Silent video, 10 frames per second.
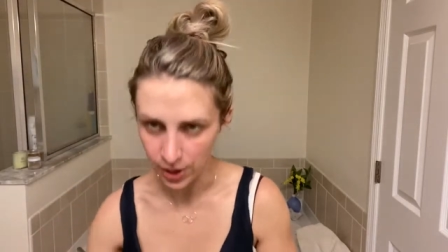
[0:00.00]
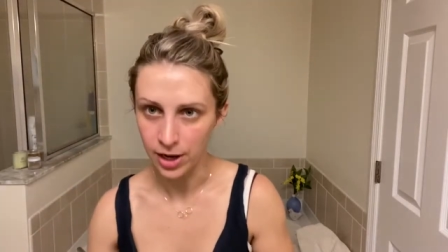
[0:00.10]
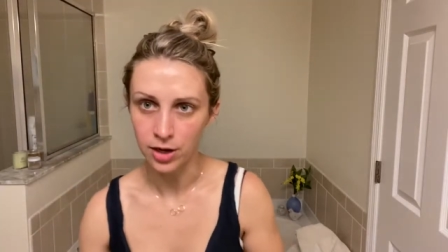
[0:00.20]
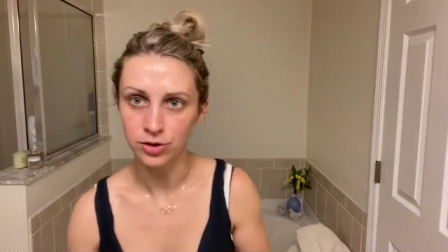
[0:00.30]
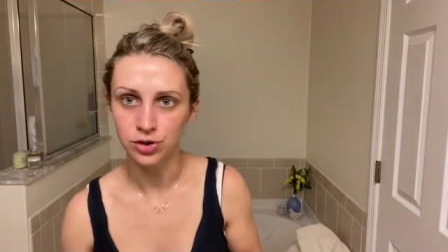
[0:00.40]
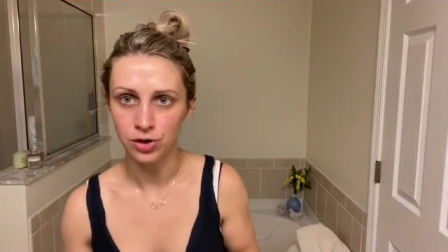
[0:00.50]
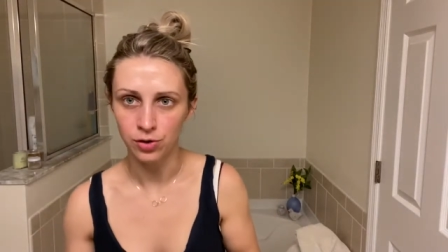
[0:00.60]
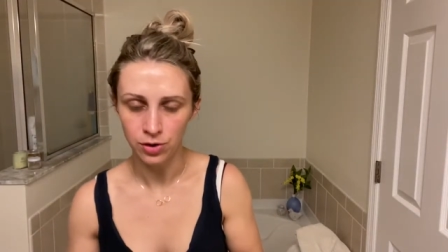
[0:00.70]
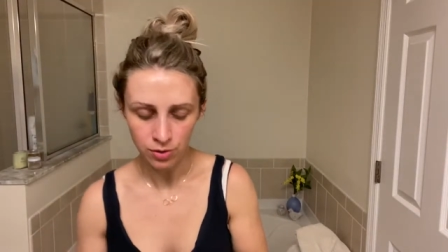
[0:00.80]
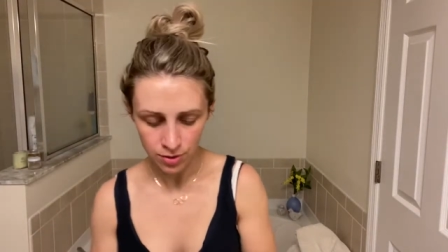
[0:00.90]
I can show
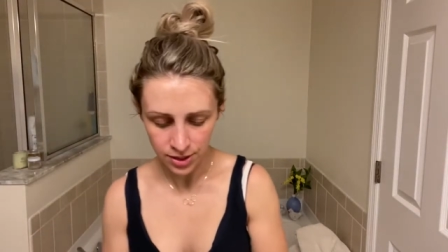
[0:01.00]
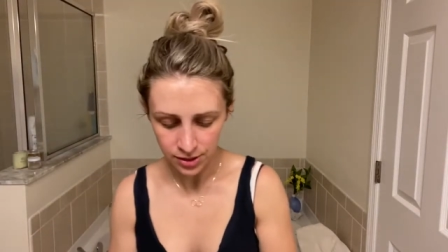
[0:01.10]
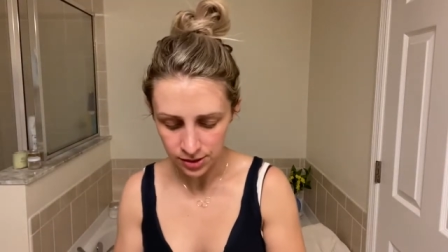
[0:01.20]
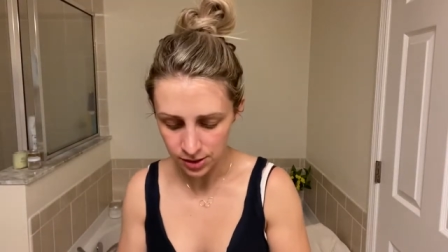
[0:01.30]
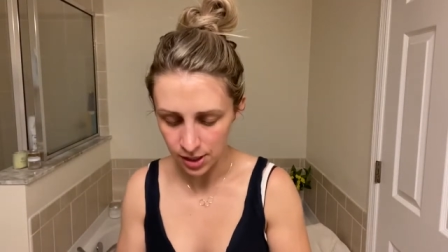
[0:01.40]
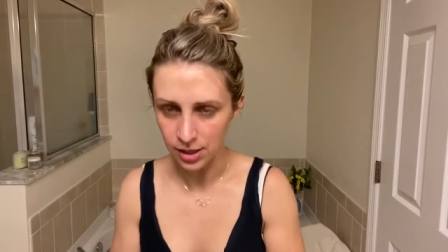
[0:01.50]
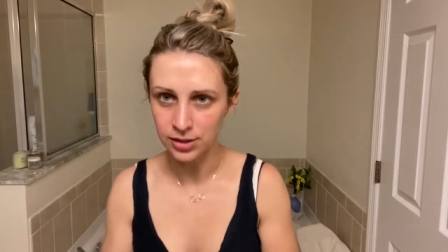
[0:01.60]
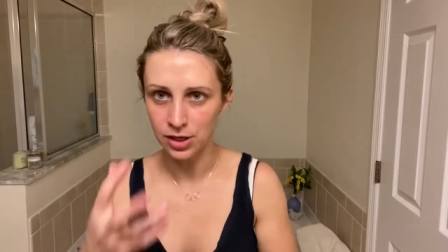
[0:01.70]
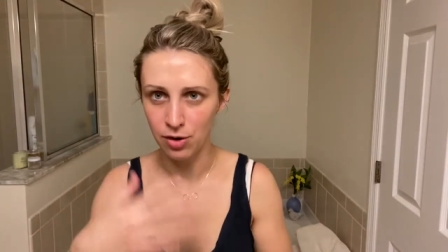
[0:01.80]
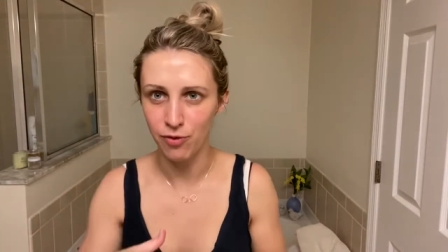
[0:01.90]
you this, and it's
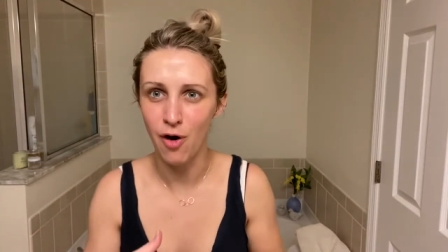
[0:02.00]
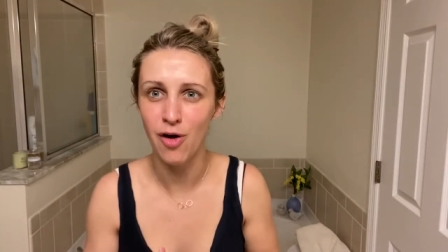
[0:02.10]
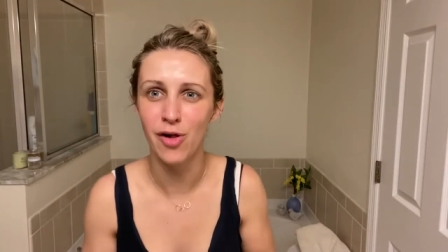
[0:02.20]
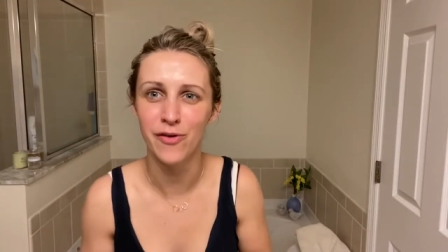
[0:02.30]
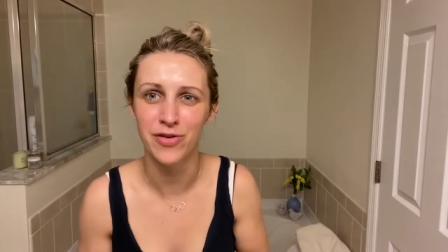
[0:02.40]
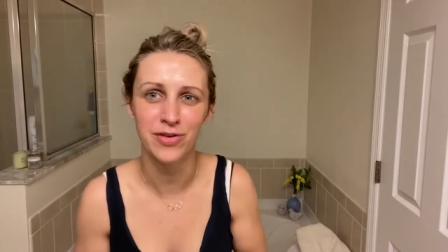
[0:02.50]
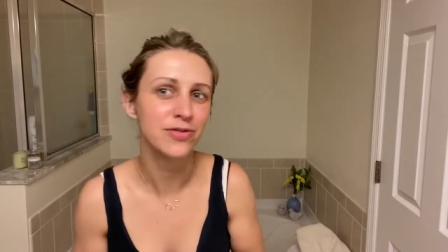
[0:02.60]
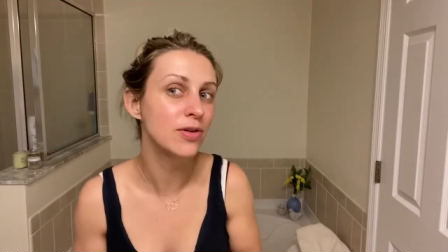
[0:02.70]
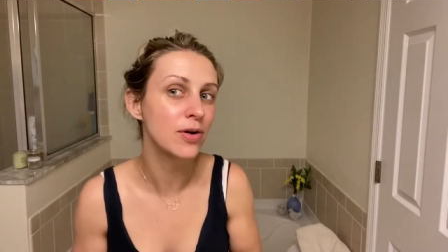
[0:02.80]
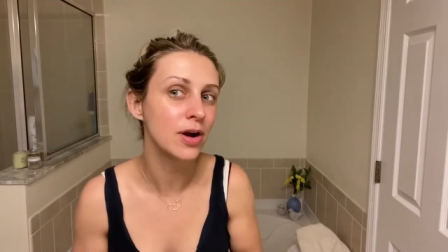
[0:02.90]
gonna fall to the
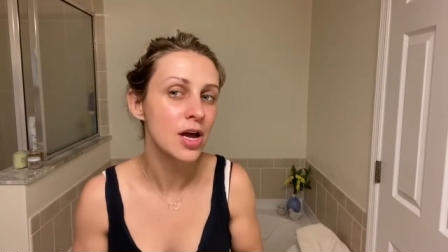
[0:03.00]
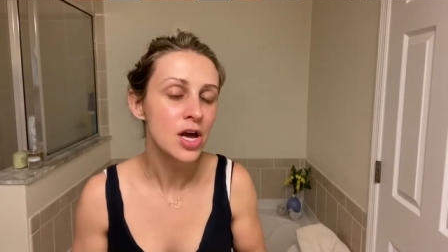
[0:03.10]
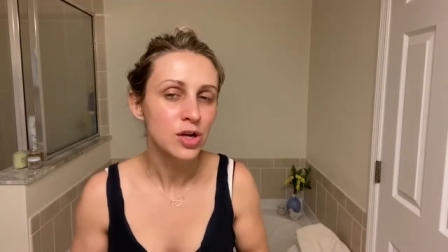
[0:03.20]
floor.